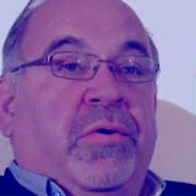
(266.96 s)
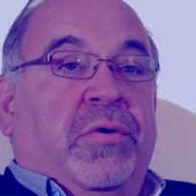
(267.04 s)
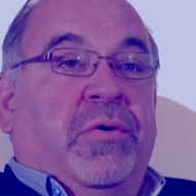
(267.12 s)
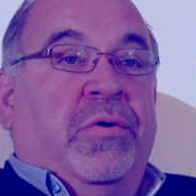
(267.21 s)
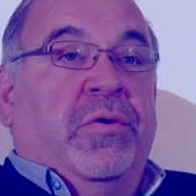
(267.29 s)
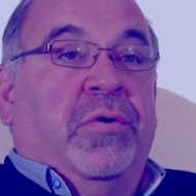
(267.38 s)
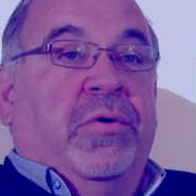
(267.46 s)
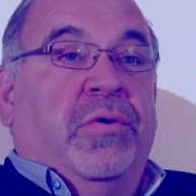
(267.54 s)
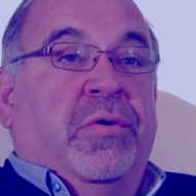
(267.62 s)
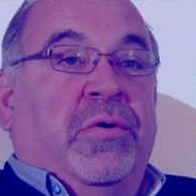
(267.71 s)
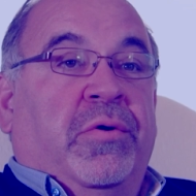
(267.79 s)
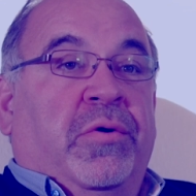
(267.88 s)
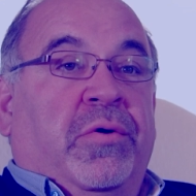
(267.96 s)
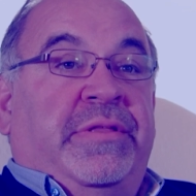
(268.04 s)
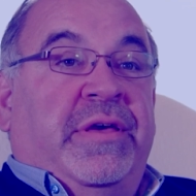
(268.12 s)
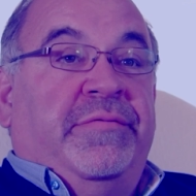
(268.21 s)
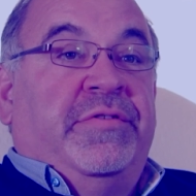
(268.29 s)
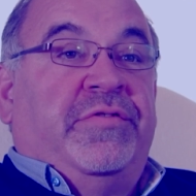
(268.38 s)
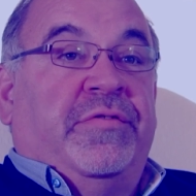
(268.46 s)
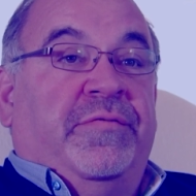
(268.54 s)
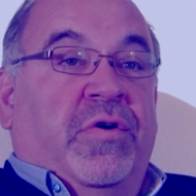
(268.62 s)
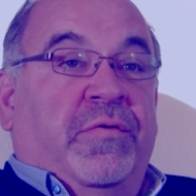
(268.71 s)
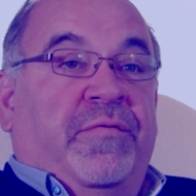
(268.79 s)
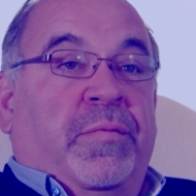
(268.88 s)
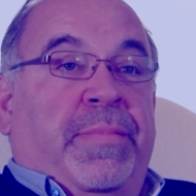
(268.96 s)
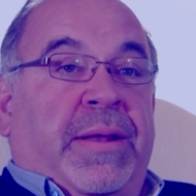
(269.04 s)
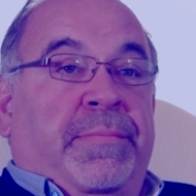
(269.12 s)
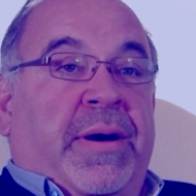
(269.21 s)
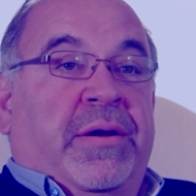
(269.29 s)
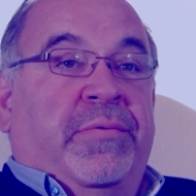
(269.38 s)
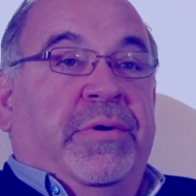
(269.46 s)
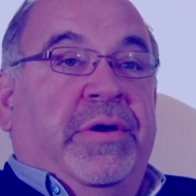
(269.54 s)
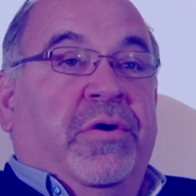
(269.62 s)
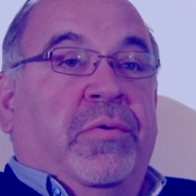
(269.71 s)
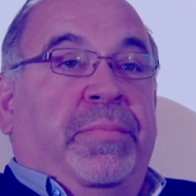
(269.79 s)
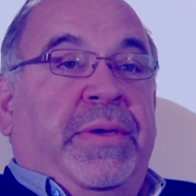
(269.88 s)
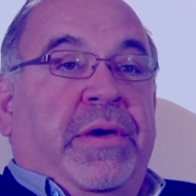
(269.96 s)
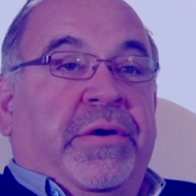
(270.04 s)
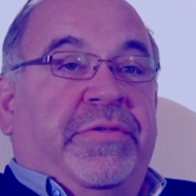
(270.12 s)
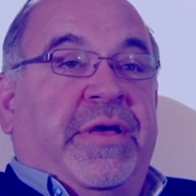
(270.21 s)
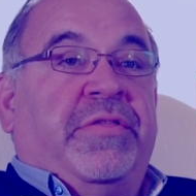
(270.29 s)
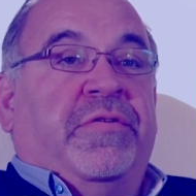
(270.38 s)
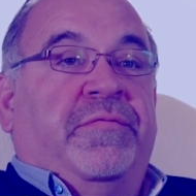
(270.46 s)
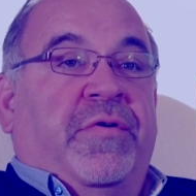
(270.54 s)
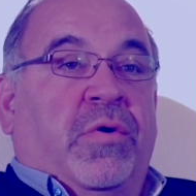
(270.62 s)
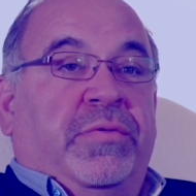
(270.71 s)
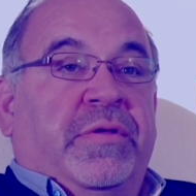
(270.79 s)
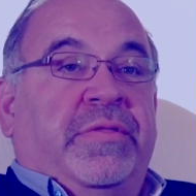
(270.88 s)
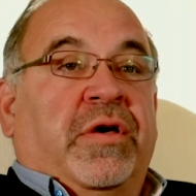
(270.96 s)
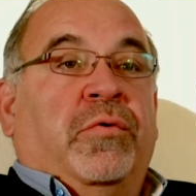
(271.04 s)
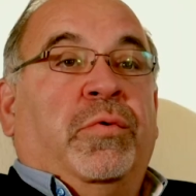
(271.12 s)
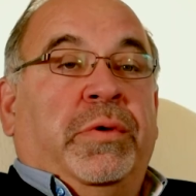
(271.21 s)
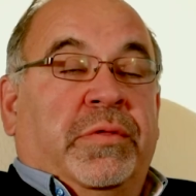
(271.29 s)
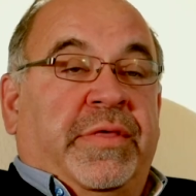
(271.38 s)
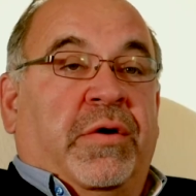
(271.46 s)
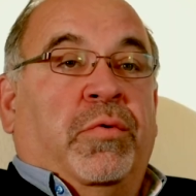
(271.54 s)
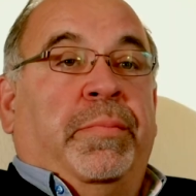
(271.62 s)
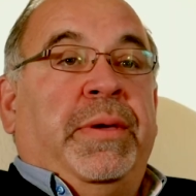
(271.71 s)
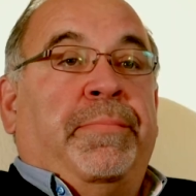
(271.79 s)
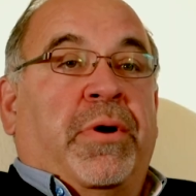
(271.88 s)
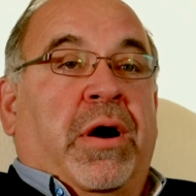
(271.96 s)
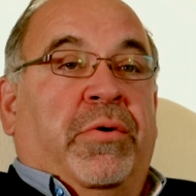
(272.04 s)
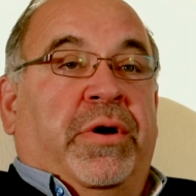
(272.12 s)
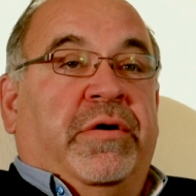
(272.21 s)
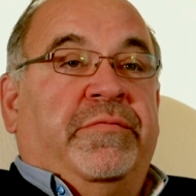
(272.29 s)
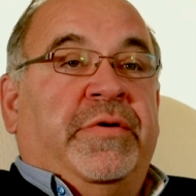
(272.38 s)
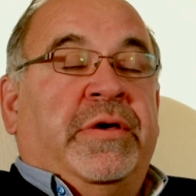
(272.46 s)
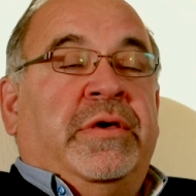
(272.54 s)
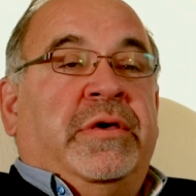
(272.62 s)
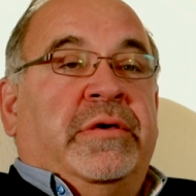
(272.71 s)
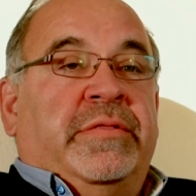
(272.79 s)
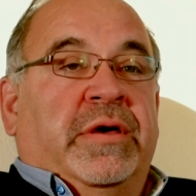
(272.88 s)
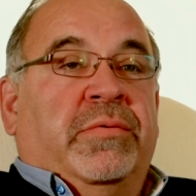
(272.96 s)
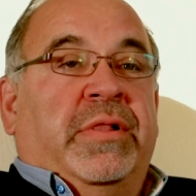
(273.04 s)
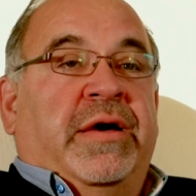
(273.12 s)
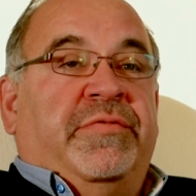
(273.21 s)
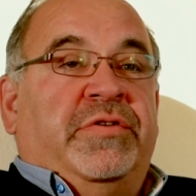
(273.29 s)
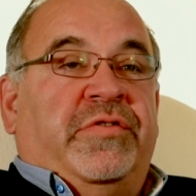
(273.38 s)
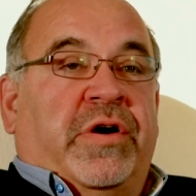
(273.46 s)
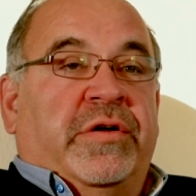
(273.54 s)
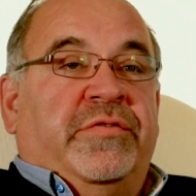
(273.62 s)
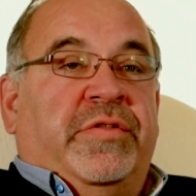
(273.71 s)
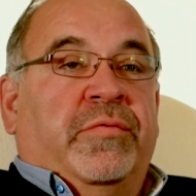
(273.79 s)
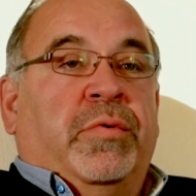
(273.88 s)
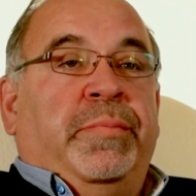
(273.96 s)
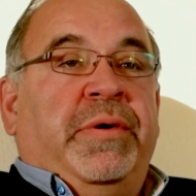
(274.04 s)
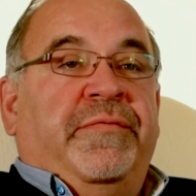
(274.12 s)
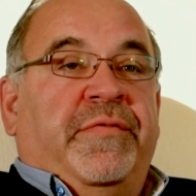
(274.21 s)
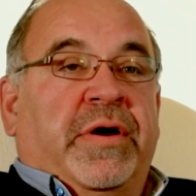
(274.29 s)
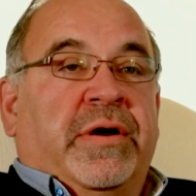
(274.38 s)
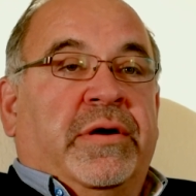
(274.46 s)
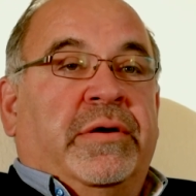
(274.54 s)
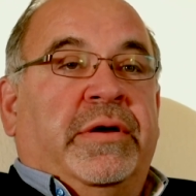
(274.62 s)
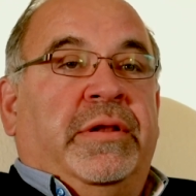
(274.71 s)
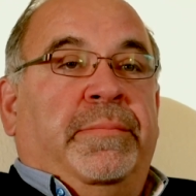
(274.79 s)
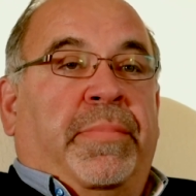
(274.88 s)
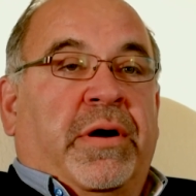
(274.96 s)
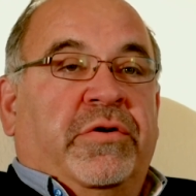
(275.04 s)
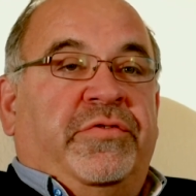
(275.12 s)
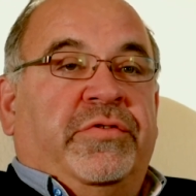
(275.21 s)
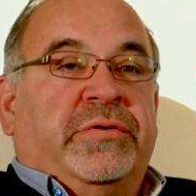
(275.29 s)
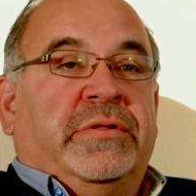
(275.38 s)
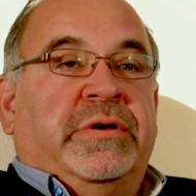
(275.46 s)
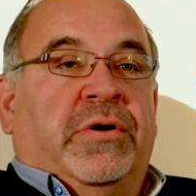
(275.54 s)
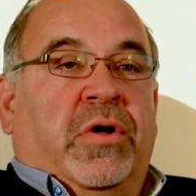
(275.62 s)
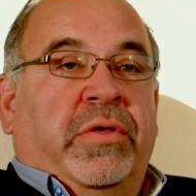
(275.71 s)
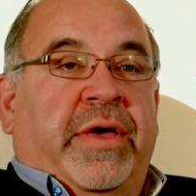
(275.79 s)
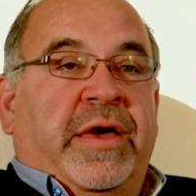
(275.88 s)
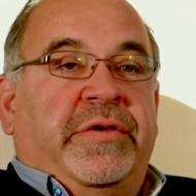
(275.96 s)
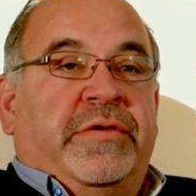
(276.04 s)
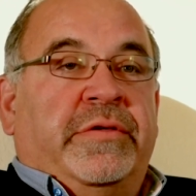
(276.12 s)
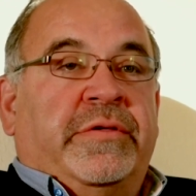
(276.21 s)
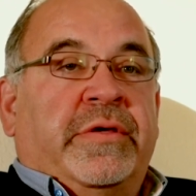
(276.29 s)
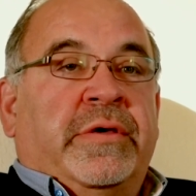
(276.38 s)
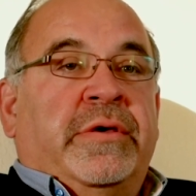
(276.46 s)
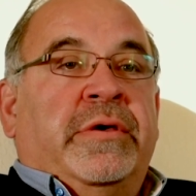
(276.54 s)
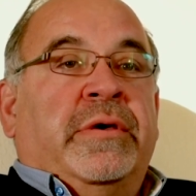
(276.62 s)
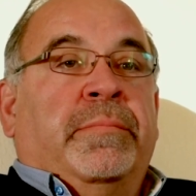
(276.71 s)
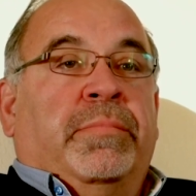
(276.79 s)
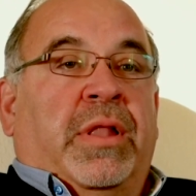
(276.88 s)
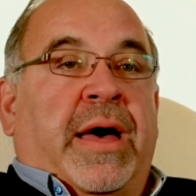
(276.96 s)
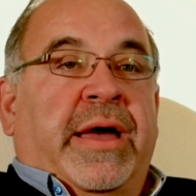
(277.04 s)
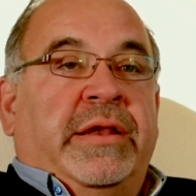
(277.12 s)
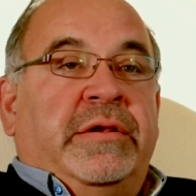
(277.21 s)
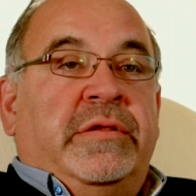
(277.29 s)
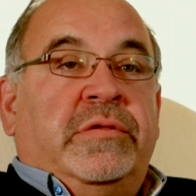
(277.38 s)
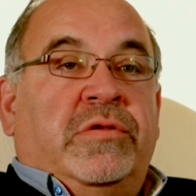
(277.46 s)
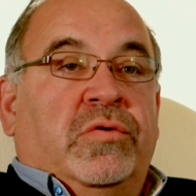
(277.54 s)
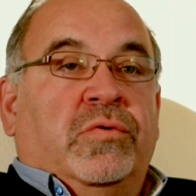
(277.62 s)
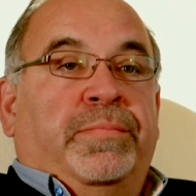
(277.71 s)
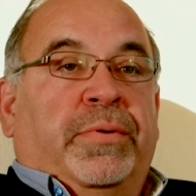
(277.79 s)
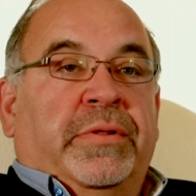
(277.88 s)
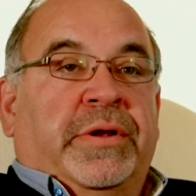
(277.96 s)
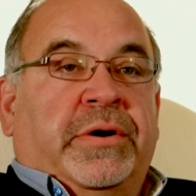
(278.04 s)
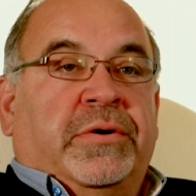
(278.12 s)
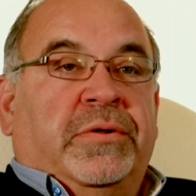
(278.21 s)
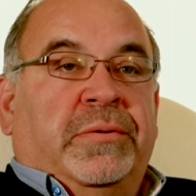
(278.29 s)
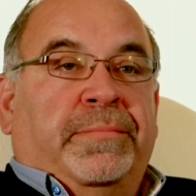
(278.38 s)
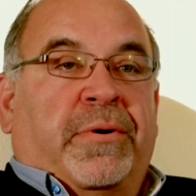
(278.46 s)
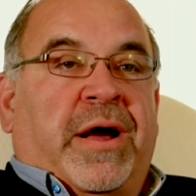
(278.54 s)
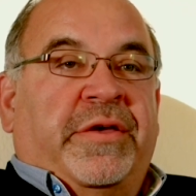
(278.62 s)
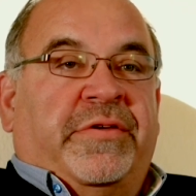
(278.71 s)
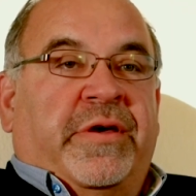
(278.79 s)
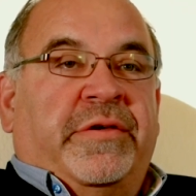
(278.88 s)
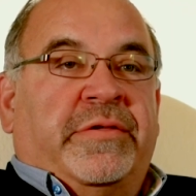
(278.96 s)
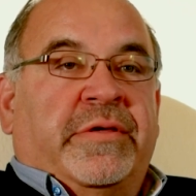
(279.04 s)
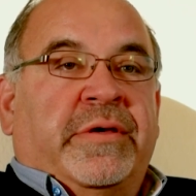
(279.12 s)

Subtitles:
The people of the city of Batavia should vote for Ben Bonarigo, because that's a vote that they will be proud of. They will have a judge that will be fair and impartial in all cases, blind to political process,